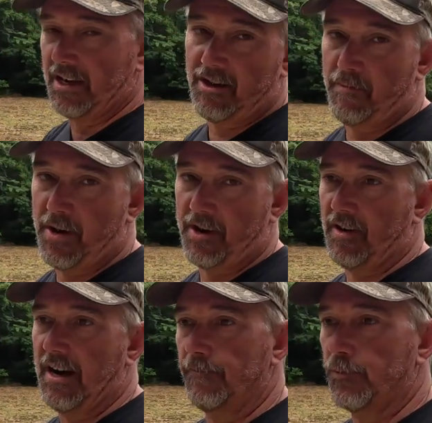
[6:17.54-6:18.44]
down on bare
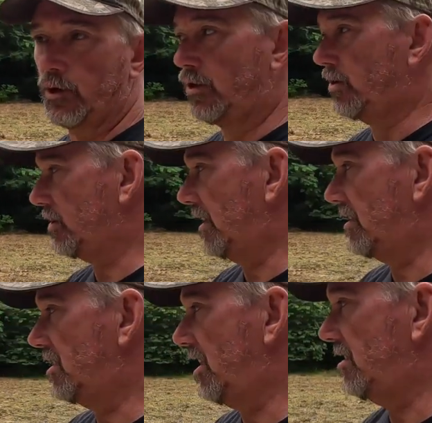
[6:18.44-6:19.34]
ground. So you just get
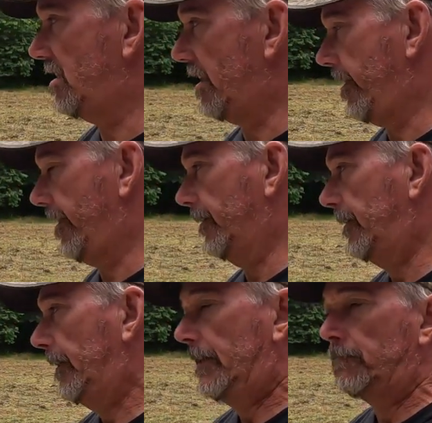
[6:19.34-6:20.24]
seeds out here
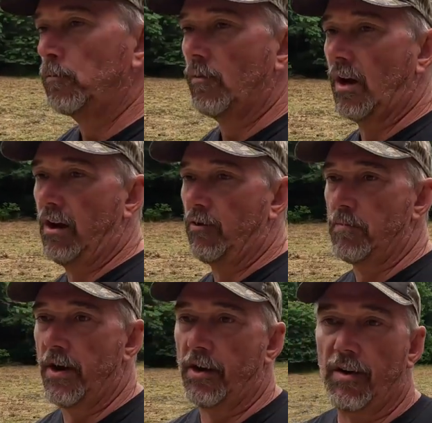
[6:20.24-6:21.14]
with
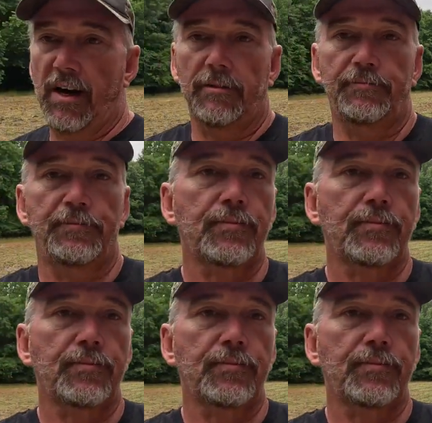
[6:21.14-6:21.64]
bare ground.